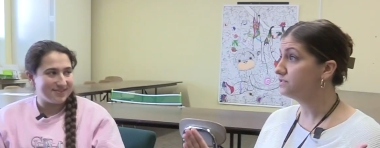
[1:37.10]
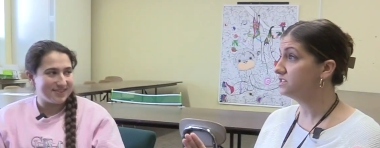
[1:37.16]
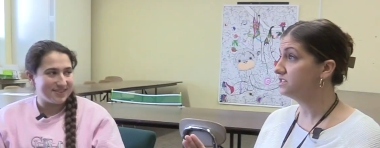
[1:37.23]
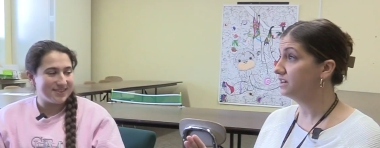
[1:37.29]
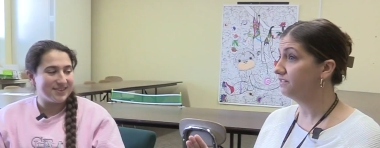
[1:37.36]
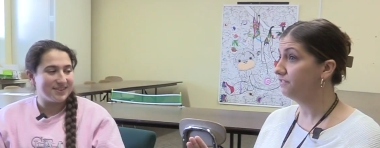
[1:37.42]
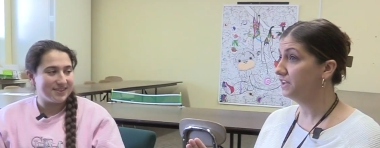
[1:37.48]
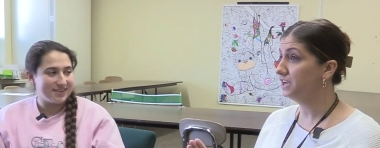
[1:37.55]
Speaker 1: of
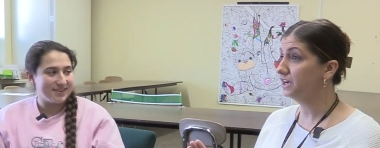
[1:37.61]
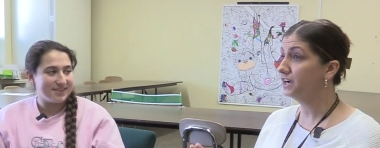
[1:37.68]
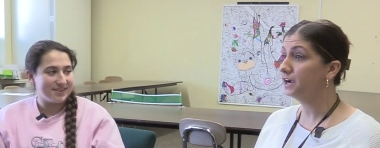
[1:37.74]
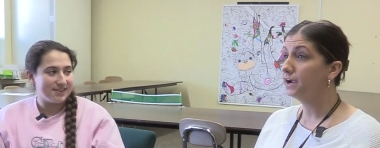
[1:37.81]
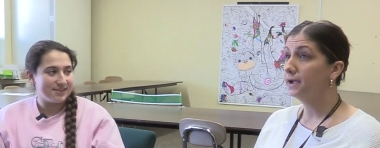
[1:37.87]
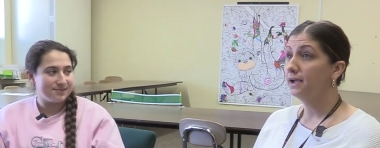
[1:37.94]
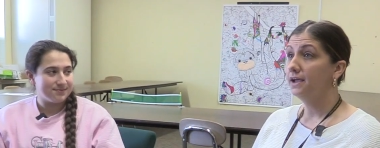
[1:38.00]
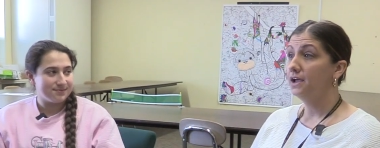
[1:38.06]
stuff
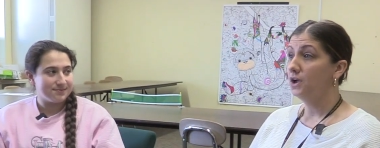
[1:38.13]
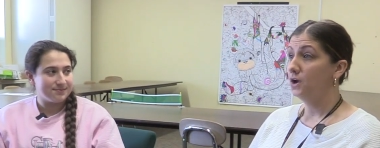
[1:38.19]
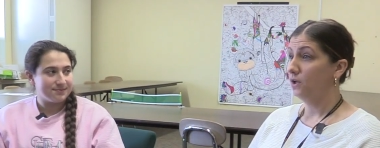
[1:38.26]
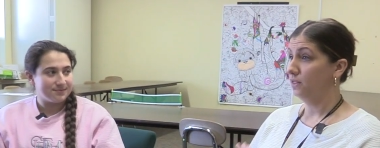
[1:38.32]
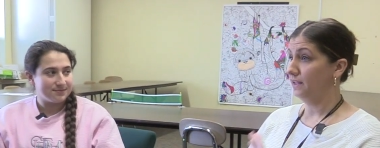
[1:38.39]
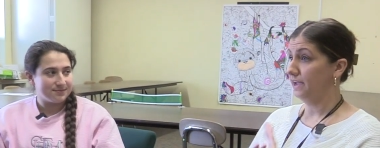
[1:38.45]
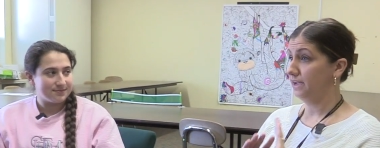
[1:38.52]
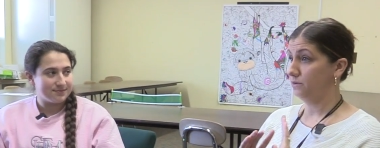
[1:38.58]
here
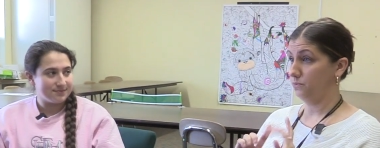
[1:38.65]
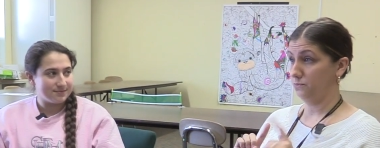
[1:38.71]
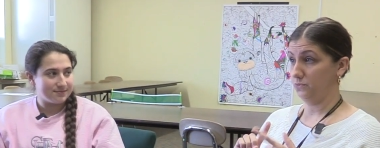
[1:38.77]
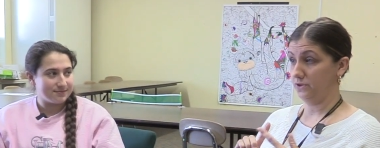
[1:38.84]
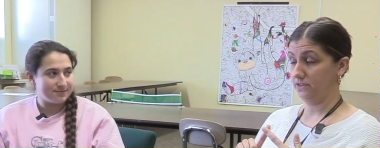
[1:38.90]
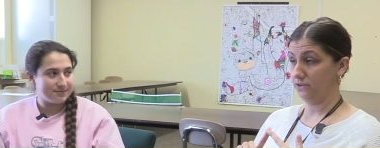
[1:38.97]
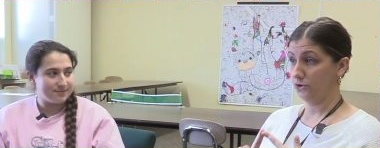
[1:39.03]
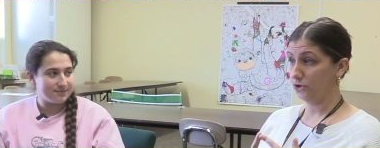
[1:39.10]
like
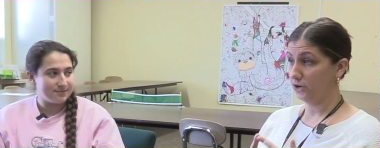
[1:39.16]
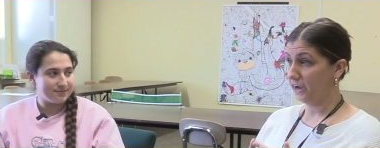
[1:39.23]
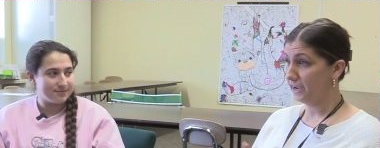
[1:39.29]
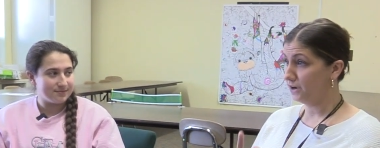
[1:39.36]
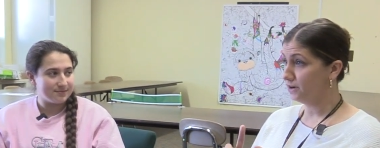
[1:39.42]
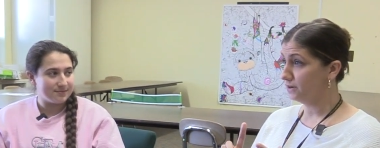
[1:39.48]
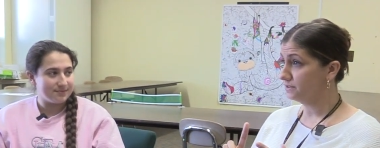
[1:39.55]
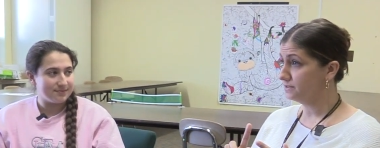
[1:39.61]
with
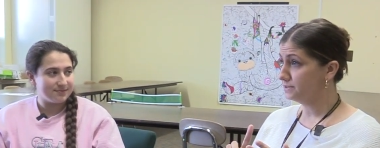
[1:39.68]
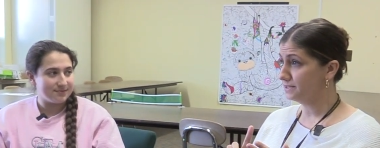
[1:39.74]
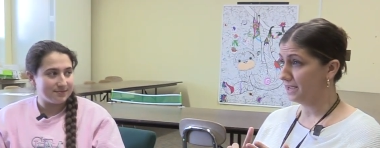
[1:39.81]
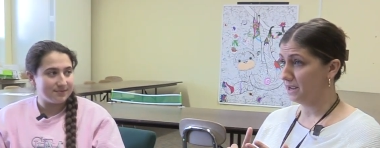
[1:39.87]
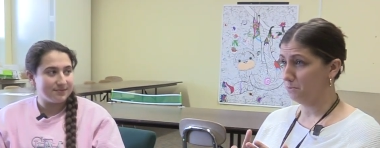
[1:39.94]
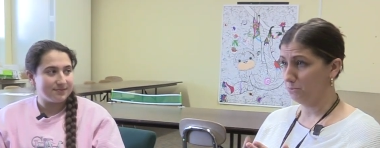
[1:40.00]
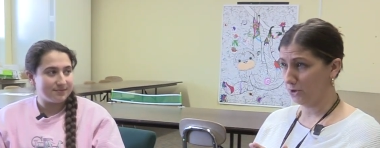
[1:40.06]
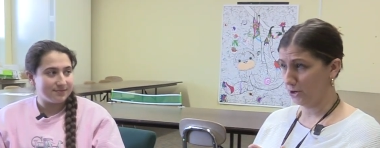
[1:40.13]
crayons
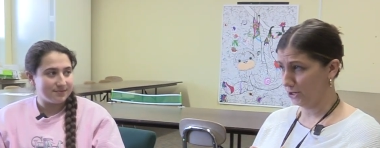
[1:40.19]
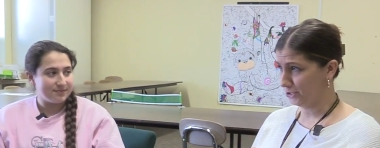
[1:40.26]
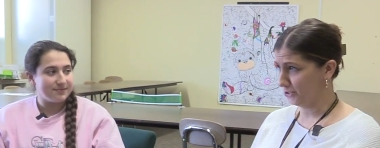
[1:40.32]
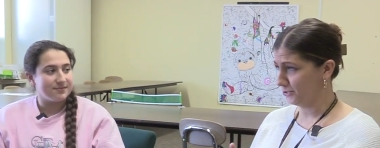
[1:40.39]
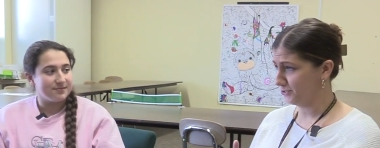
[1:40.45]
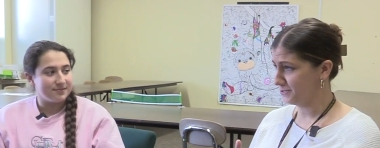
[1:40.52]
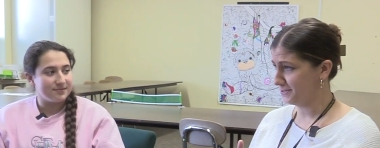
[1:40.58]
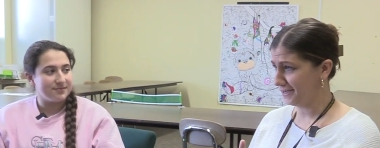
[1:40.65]
and
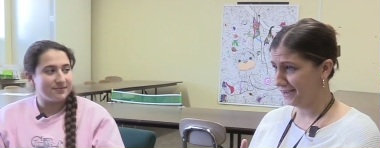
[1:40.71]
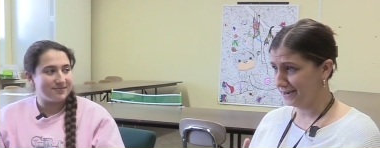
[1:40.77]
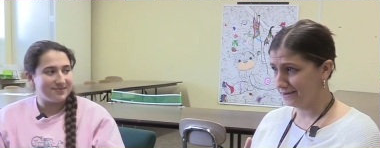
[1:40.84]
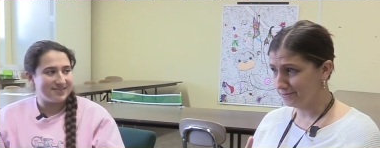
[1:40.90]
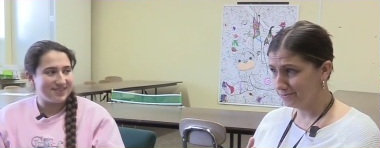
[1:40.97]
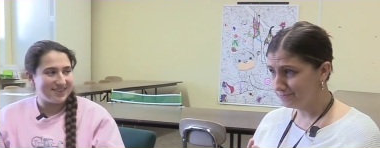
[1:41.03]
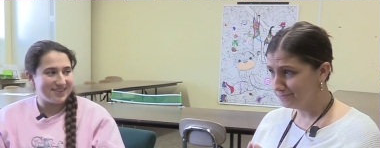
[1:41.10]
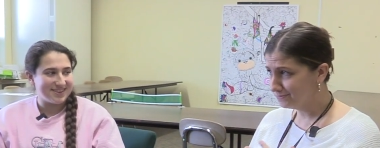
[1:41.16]
markers
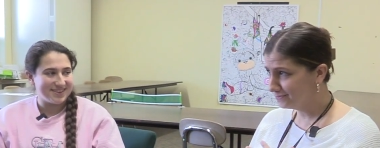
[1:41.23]
and